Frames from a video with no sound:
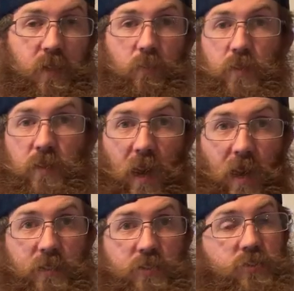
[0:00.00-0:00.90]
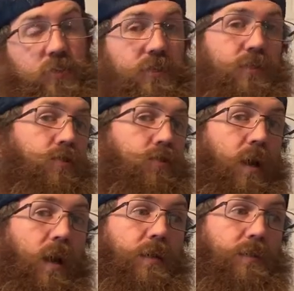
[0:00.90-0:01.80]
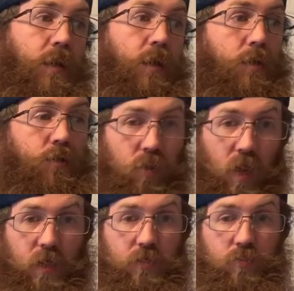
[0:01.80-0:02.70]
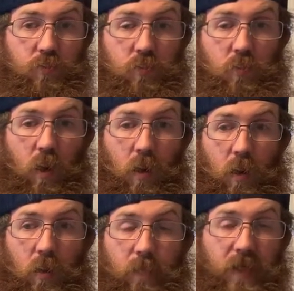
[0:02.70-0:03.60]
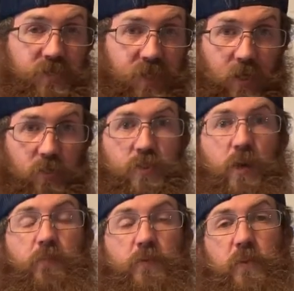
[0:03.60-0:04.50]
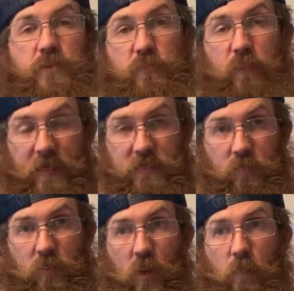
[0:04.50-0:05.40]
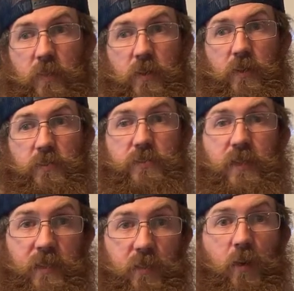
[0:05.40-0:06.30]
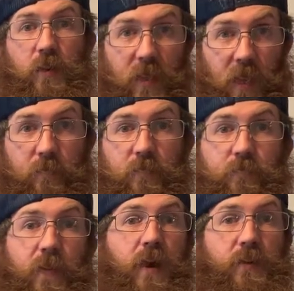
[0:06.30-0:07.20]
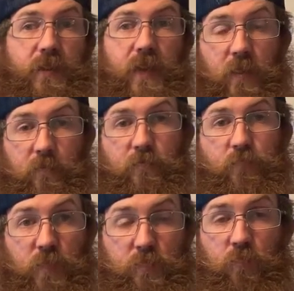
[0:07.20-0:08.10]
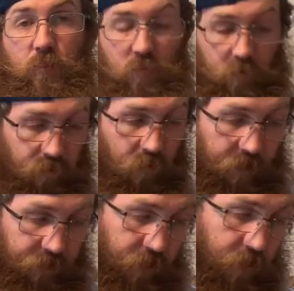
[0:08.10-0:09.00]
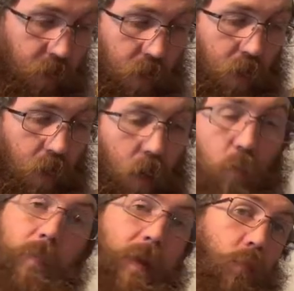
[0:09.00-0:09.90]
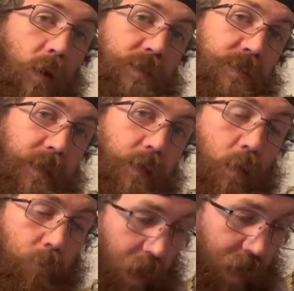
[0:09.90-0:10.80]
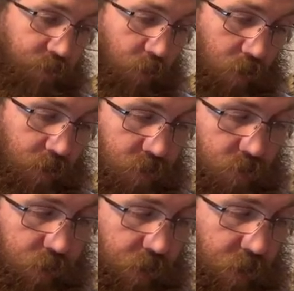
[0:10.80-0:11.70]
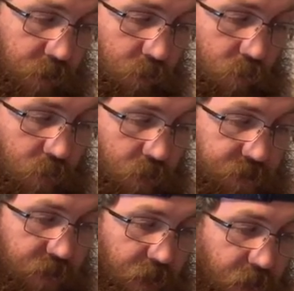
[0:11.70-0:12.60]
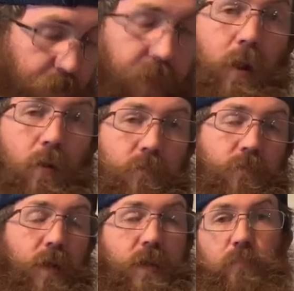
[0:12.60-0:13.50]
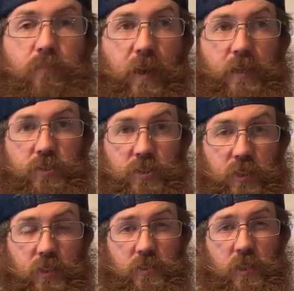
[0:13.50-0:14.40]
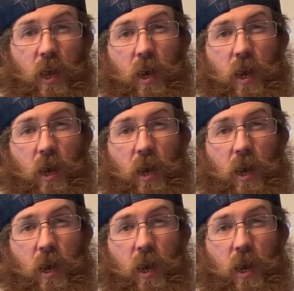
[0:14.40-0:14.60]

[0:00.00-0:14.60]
that we highly suggest that you guys try to educate yourself as much as possible on, because they can be found and can be flipped for a good profit. We made one sale on Poshmark this week. It was a pair of Lucky Brand jeans.